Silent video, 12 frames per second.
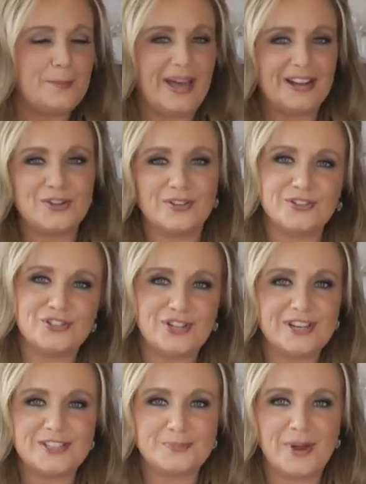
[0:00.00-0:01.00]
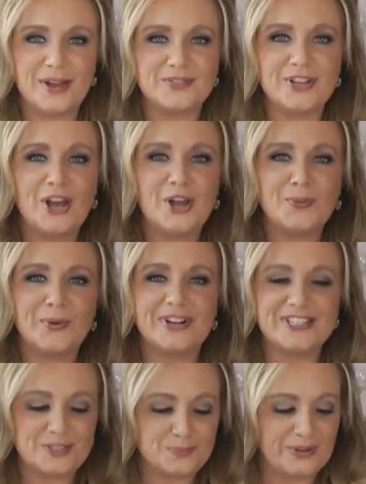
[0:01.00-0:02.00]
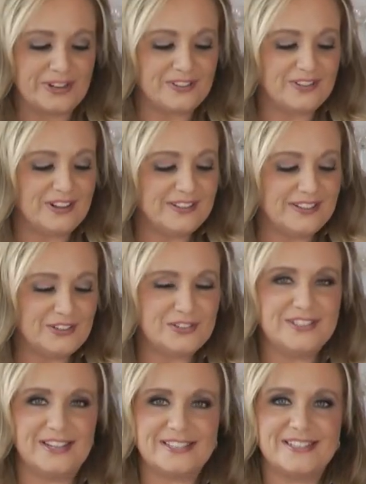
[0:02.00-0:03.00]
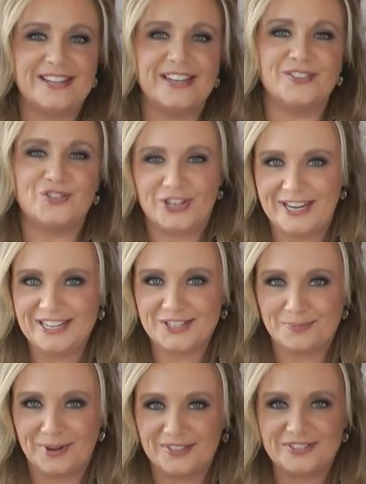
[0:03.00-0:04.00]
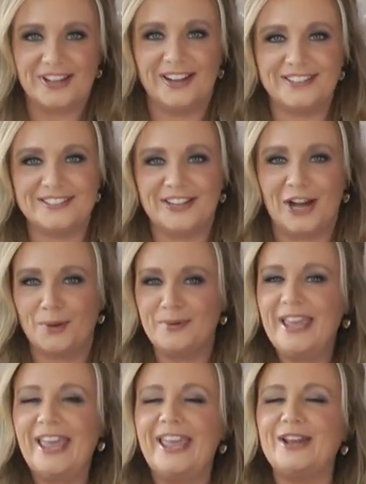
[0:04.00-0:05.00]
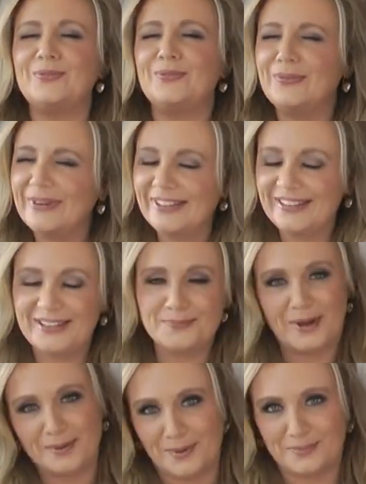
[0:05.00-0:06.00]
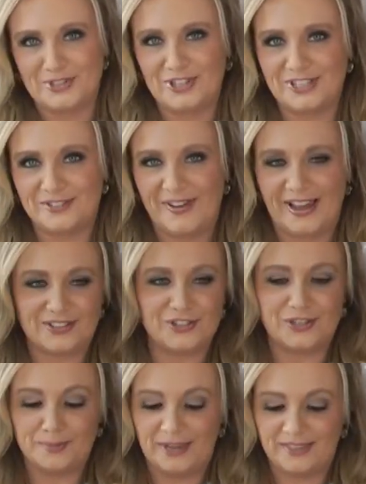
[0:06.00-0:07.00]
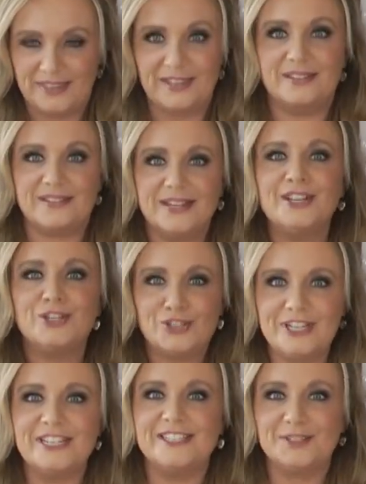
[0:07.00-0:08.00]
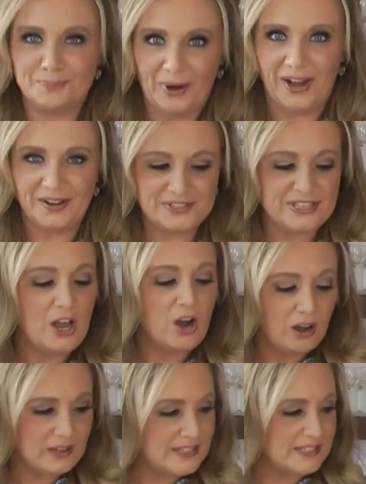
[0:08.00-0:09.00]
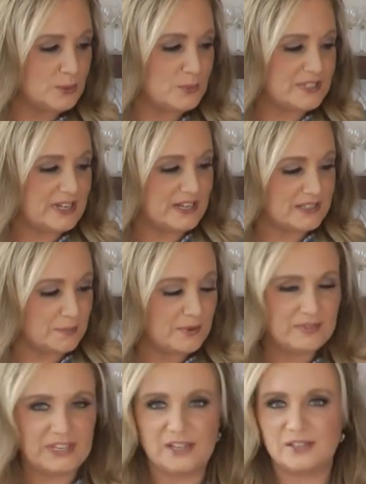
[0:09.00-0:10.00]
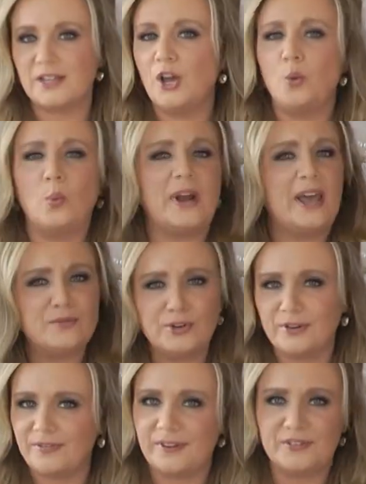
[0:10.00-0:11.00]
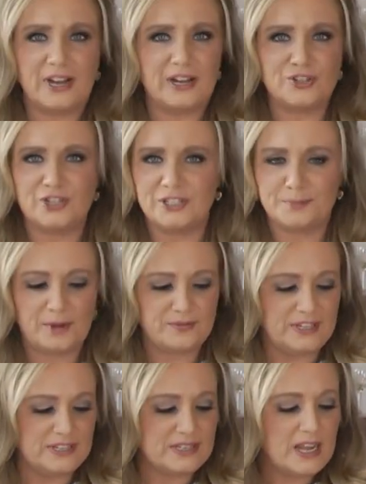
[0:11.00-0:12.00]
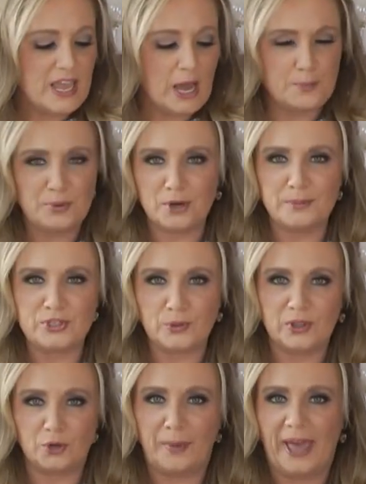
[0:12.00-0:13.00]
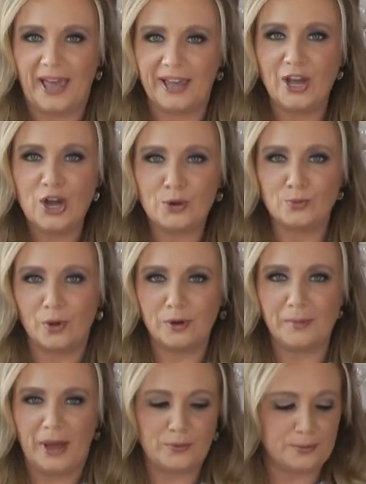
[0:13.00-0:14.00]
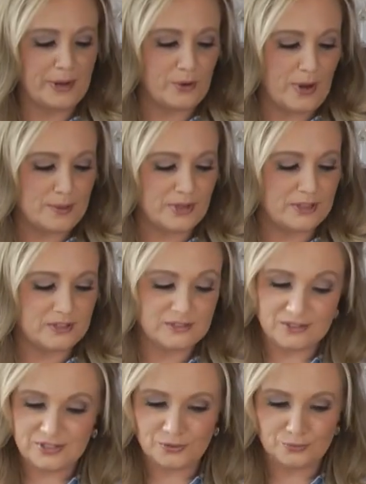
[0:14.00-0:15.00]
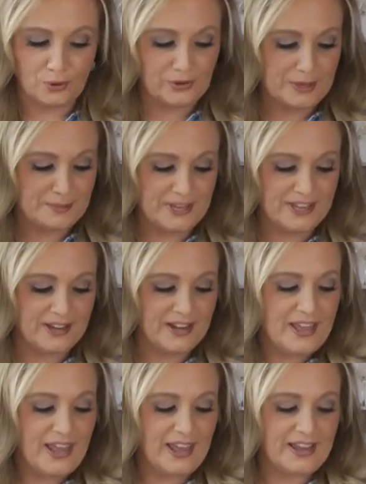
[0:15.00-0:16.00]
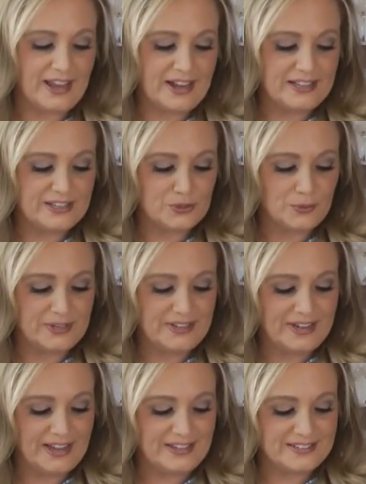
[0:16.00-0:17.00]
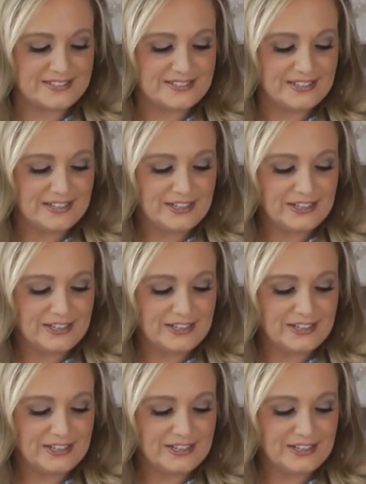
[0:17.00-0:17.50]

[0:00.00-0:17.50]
Back to those cheese puffs, we're gonna sprinkle a little dusting of cheese puffs on top and really pump up the cheese factor to make these cheese puffs. All I did was take some of these, whatever your favorite kind of cheese puff is, I put them into a little bag, rolled them out with my grandmother's rolling pin and got it into a nice